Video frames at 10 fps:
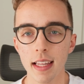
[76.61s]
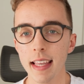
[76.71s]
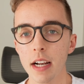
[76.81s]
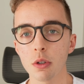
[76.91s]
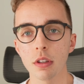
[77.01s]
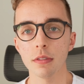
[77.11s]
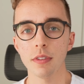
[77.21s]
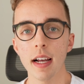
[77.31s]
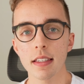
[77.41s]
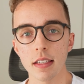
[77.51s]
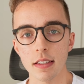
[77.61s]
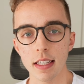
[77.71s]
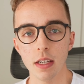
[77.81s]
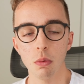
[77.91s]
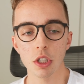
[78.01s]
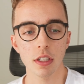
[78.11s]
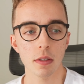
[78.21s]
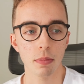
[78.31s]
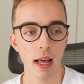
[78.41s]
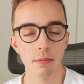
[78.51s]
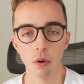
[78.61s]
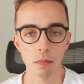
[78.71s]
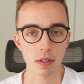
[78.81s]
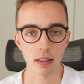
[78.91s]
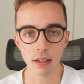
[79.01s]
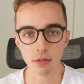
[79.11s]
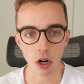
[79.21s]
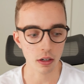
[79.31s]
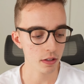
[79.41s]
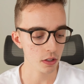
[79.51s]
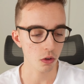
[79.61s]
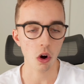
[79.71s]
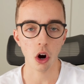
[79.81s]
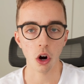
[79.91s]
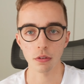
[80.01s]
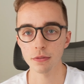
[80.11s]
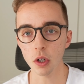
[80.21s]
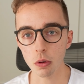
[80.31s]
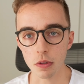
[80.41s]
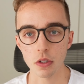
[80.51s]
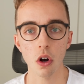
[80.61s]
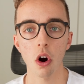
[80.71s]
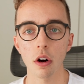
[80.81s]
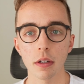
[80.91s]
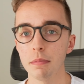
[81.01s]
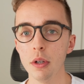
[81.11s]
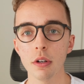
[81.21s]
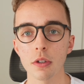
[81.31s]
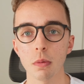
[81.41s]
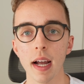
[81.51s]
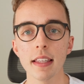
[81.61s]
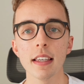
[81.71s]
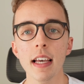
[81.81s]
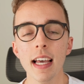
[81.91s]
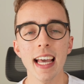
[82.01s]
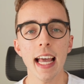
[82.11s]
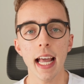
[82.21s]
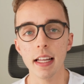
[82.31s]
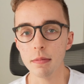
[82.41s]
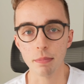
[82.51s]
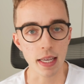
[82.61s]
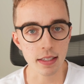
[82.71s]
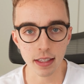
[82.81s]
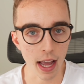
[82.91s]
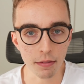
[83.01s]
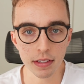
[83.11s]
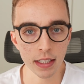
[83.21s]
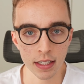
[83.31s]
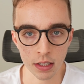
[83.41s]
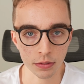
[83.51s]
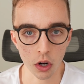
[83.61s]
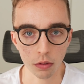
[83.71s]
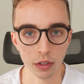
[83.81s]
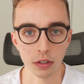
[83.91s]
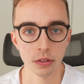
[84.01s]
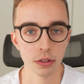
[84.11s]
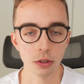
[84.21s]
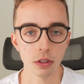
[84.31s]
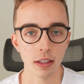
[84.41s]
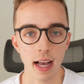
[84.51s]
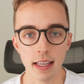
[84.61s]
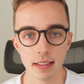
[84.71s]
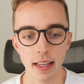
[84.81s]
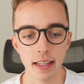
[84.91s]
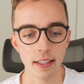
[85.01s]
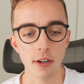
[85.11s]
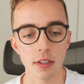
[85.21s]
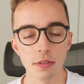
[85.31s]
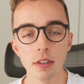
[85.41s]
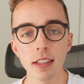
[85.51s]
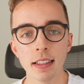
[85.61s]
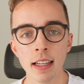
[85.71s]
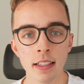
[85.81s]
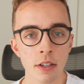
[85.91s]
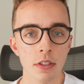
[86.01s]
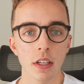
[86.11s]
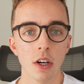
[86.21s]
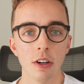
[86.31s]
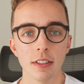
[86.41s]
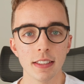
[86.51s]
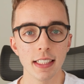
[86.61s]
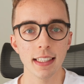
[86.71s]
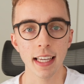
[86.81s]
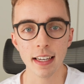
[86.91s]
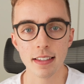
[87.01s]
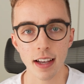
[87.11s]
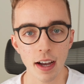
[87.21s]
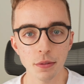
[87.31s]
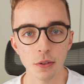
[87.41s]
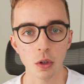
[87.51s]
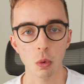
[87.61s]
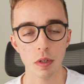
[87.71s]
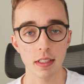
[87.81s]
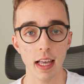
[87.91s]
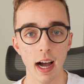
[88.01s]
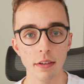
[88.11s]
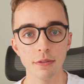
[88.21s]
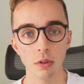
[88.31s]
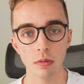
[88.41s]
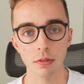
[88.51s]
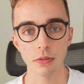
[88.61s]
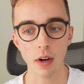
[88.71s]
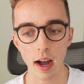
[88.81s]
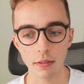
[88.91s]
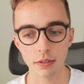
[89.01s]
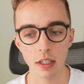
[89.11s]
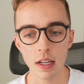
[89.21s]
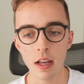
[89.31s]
and the actual devices in which these platforms live on, so our phones, our computers, right? It basically everything has evolved through the last 10 years. If you think 10 years ago, the latest iPhone was the iPhone 5.